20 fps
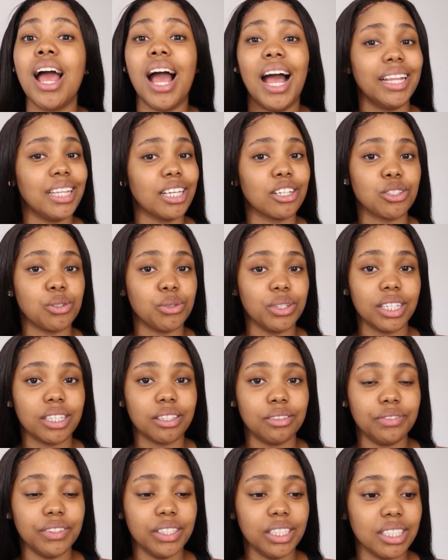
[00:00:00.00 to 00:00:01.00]
I think is really
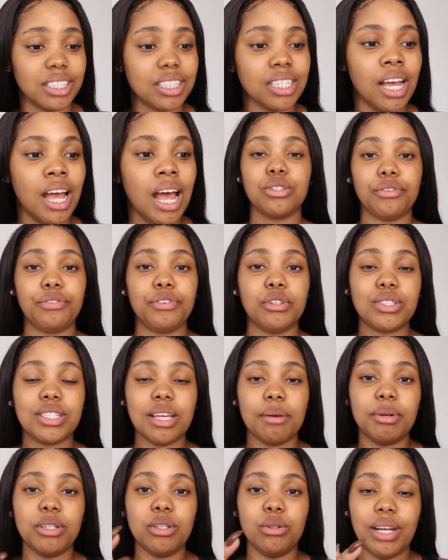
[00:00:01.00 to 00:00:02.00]
convenient. So if you're
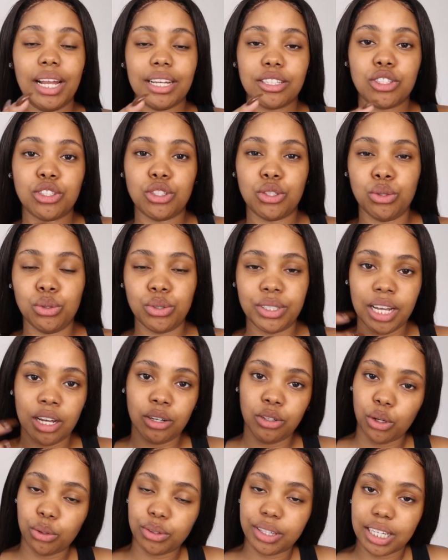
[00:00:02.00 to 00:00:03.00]
someone who likes to
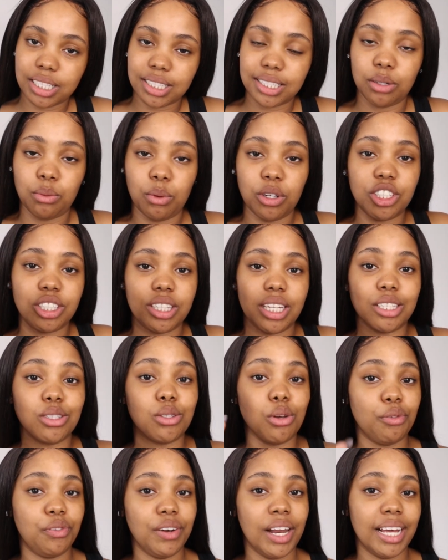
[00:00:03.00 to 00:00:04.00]
download things and watch things
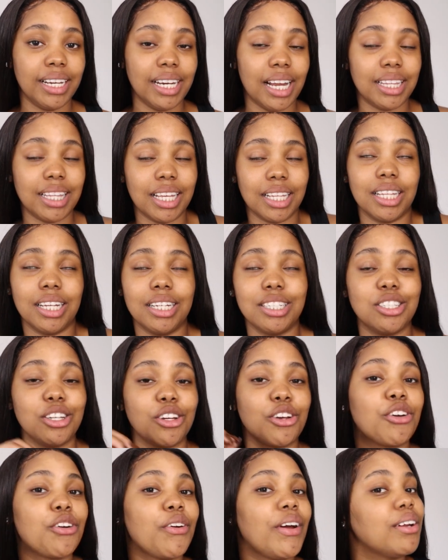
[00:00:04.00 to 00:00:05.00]
offline, I think that is a
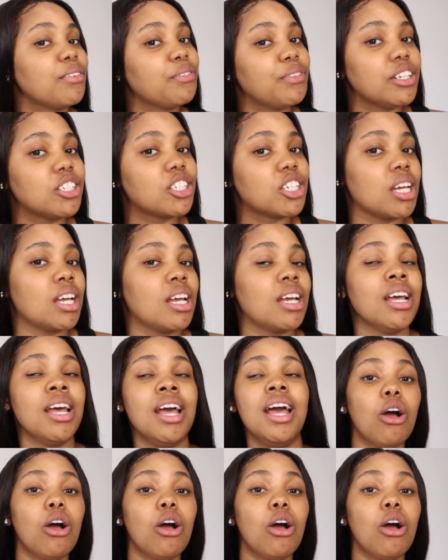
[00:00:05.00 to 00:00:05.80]
great feature.